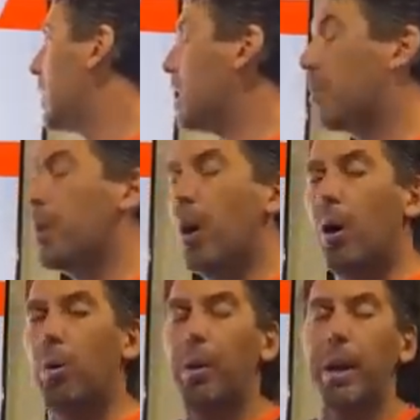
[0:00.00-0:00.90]
You know, we
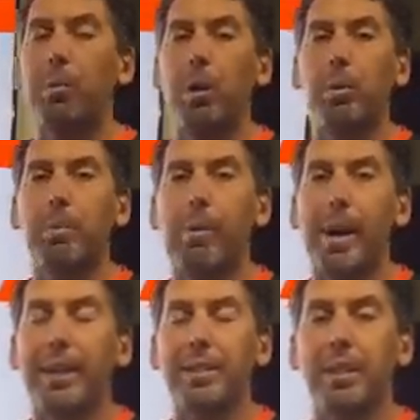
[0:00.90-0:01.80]
all ran Willwood
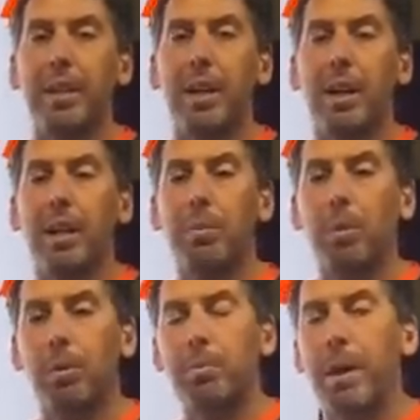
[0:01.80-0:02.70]
brakes
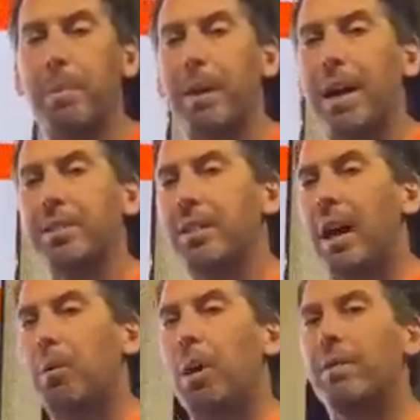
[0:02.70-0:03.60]
and Willwood brake pads.
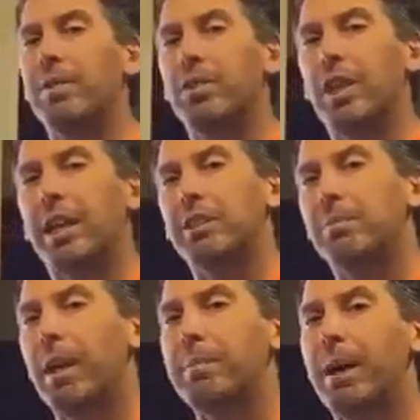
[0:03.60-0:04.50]
Not one of us changed
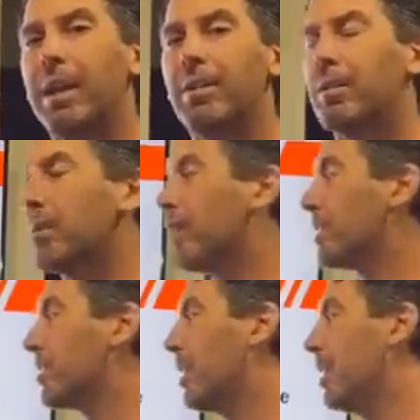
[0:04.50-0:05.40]
the brake pad during the
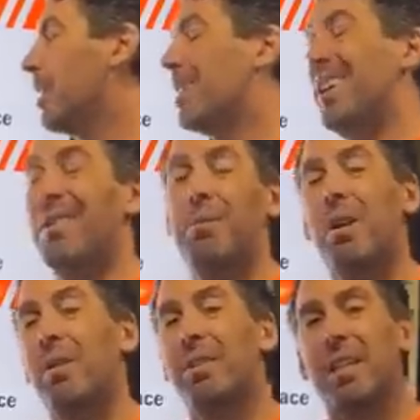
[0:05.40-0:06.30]
race. Not
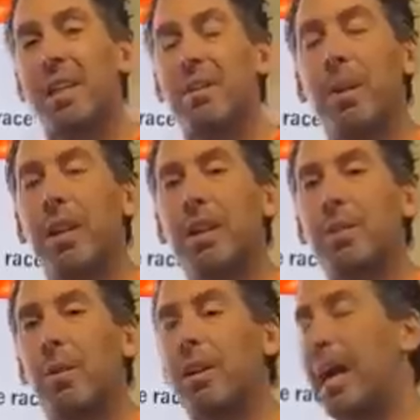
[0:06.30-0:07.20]
one of us do
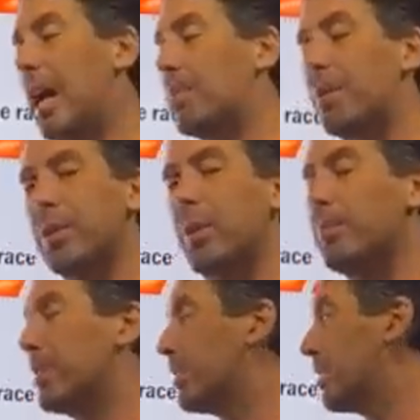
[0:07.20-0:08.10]
anything to our calipers or
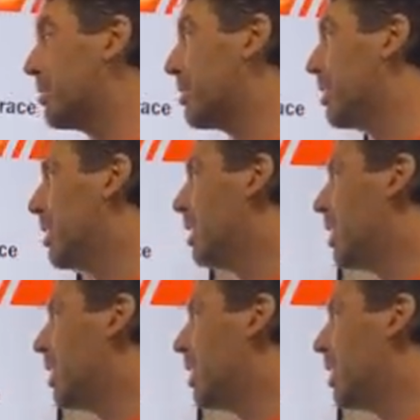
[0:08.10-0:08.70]
our pistons.